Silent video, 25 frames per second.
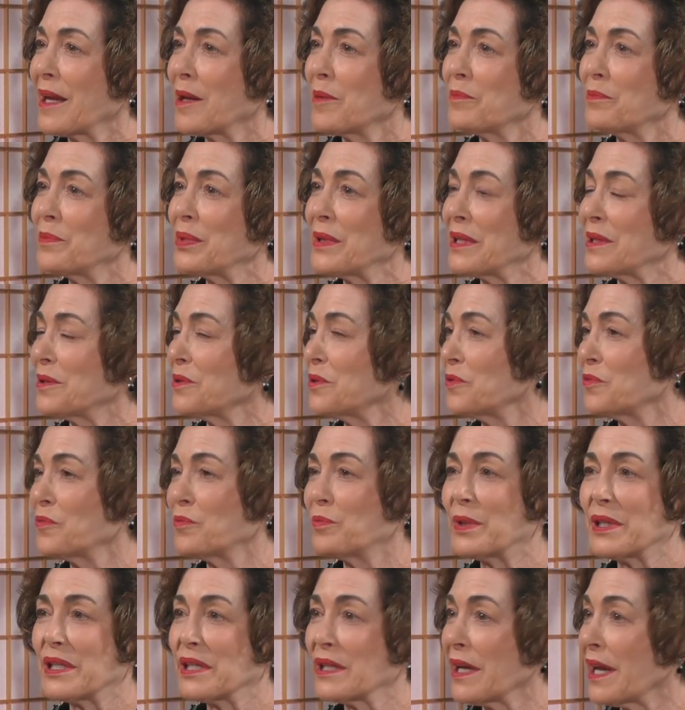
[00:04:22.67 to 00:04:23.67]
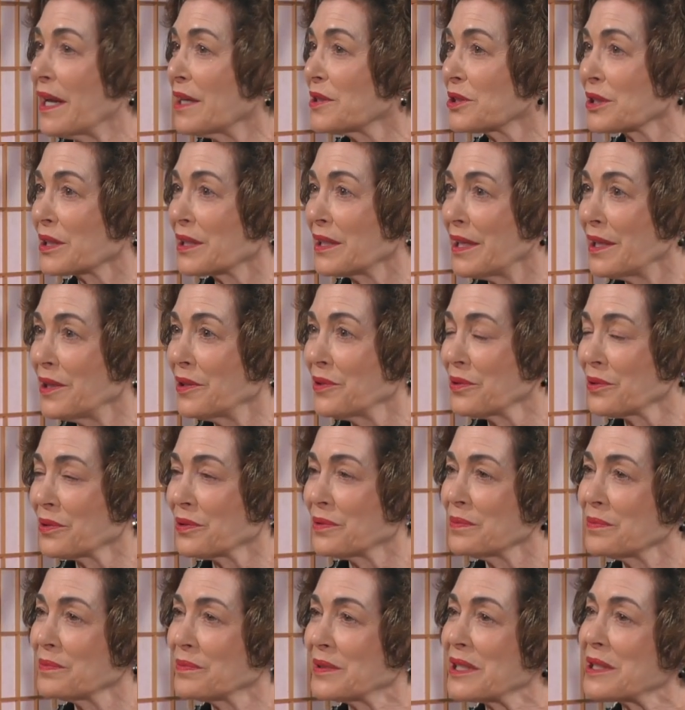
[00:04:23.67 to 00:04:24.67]
you've been an
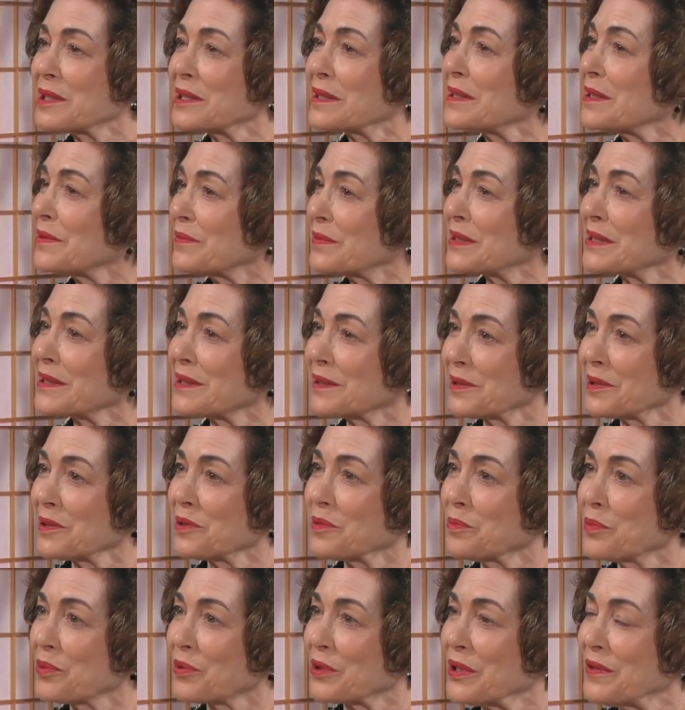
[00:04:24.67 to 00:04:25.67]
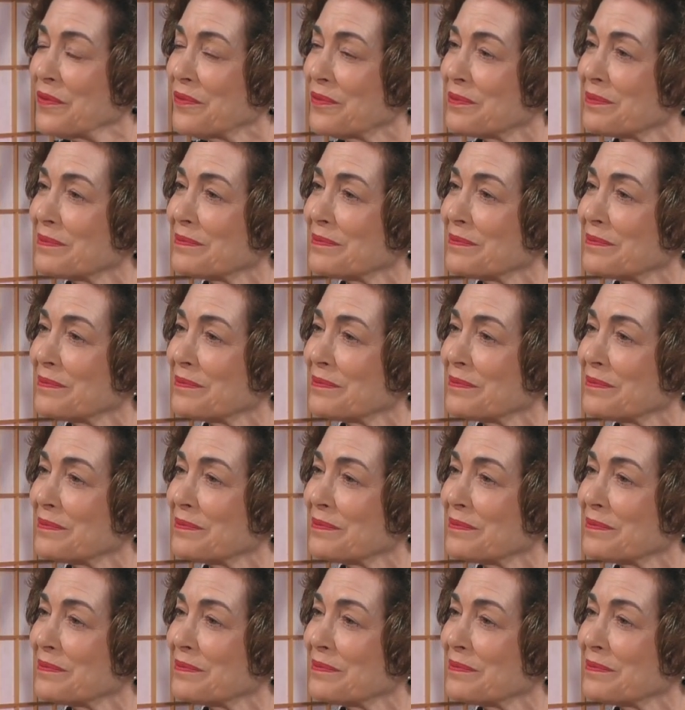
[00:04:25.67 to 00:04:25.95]
educator. Just give us a little brief